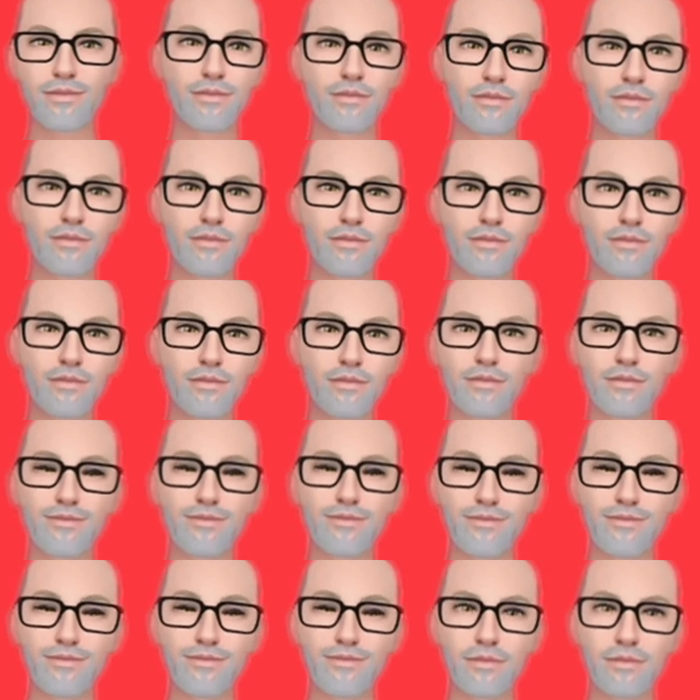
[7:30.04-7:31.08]

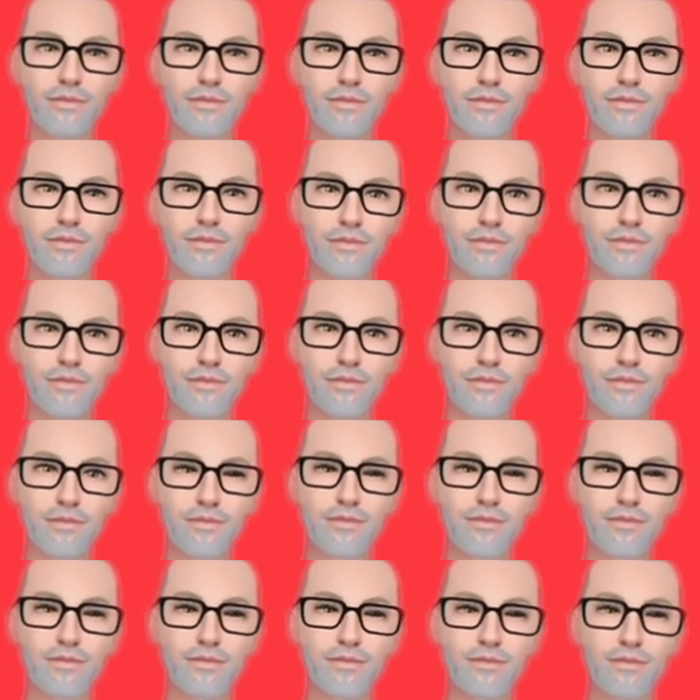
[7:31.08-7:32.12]

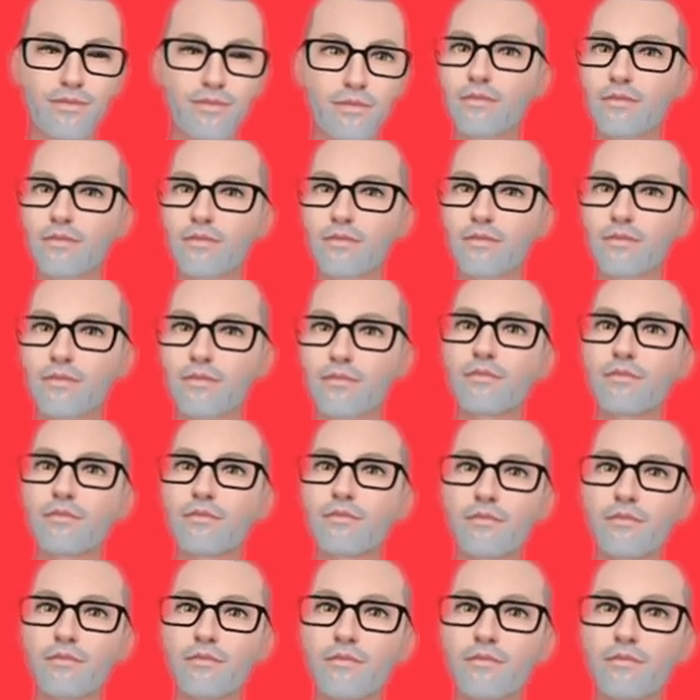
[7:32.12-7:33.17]

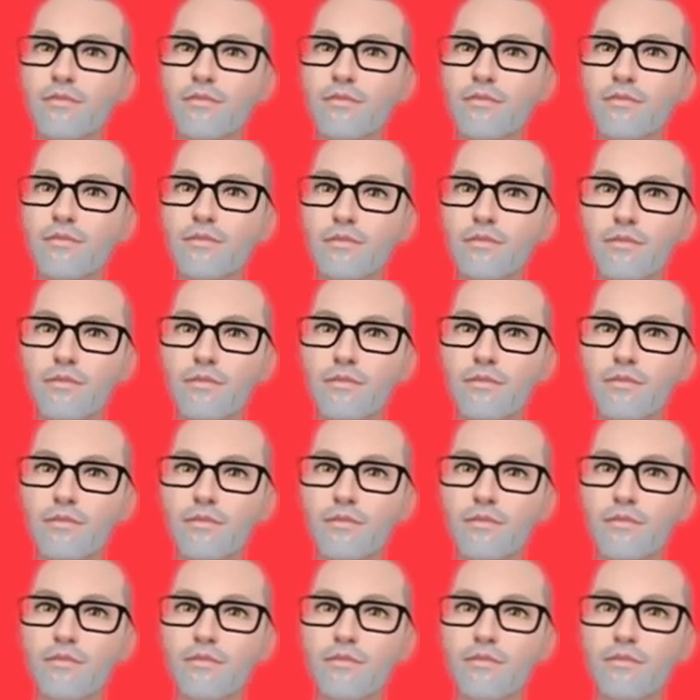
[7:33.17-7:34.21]

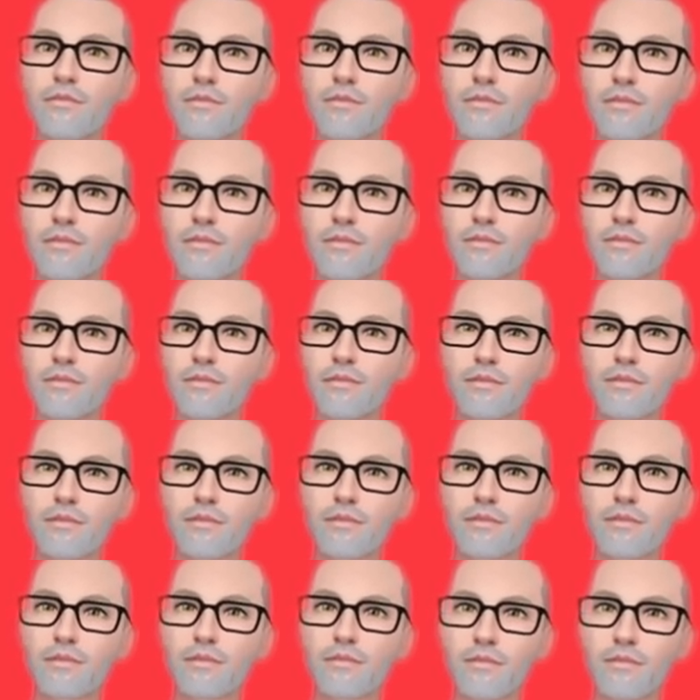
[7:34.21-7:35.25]

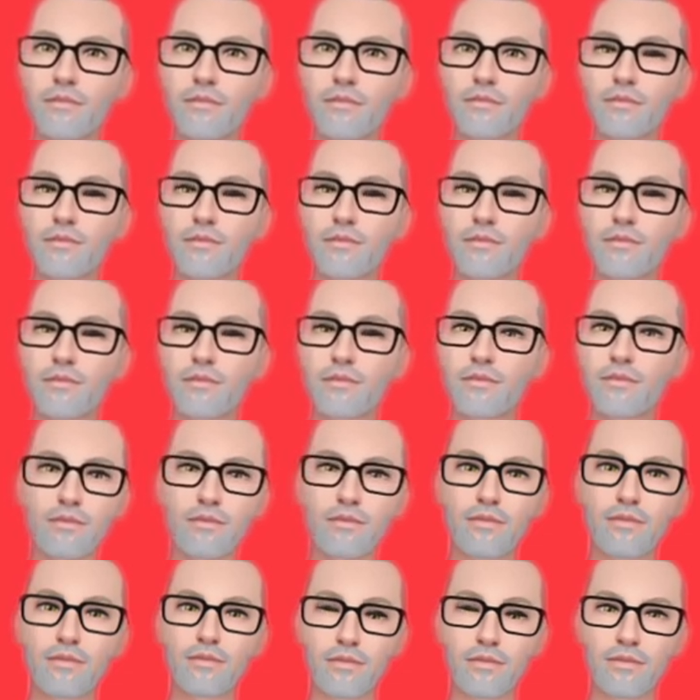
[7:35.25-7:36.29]

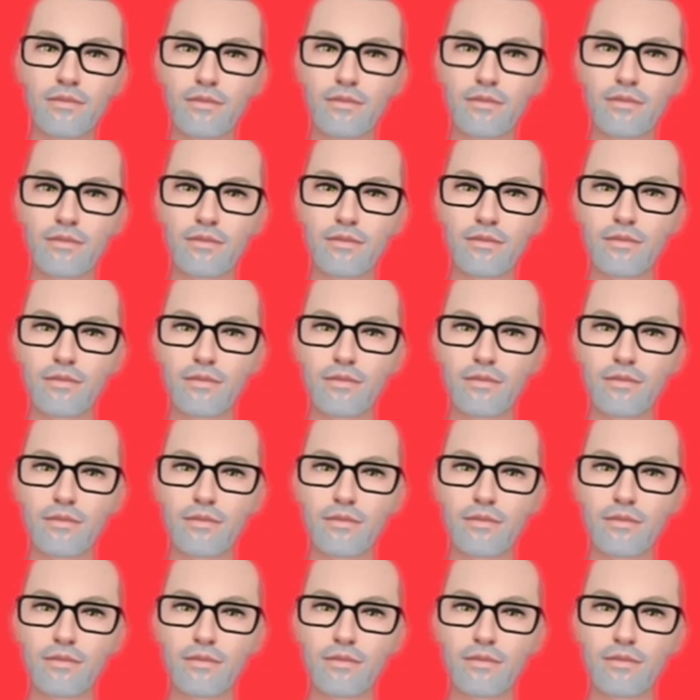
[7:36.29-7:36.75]
[no speech]